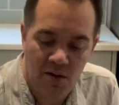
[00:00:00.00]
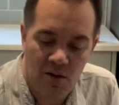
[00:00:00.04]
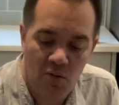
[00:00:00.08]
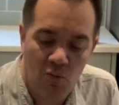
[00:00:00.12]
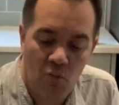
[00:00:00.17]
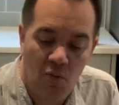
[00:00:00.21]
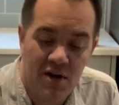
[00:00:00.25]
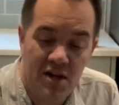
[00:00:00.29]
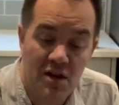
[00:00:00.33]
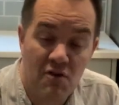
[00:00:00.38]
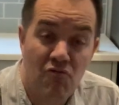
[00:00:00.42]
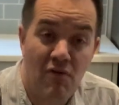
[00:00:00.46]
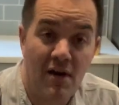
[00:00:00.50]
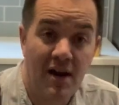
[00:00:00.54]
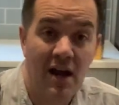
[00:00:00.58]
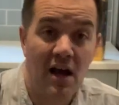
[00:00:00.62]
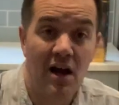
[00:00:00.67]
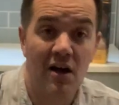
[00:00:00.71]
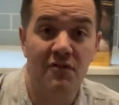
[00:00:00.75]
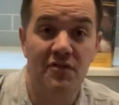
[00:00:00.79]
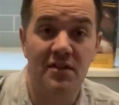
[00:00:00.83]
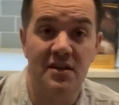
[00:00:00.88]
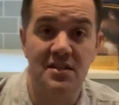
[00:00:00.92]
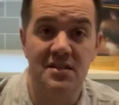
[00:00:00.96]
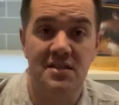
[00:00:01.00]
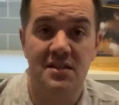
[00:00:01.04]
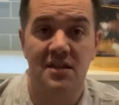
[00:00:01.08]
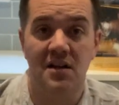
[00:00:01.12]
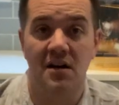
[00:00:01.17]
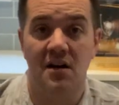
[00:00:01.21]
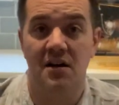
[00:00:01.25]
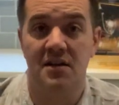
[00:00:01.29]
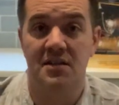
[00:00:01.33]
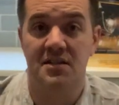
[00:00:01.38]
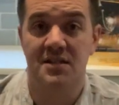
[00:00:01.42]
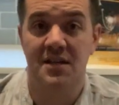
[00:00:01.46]
When you run out of these
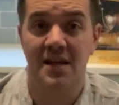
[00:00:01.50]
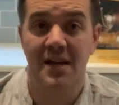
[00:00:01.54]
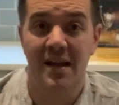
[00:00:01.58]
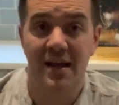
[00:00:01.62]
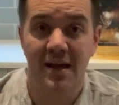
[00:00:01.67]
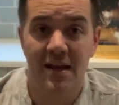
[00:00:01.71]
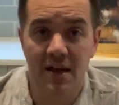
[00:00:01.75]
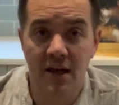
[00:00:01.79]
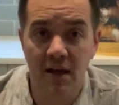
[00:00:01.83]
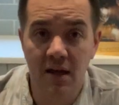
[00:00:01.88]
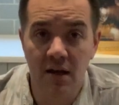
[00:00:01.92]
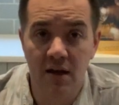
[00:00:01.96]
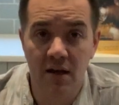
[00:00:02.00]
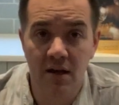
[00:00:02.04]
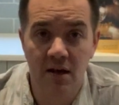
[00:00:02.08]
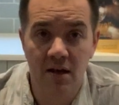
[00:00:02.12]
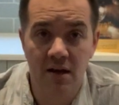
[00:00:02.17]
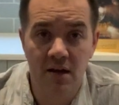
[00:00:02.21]
cards here,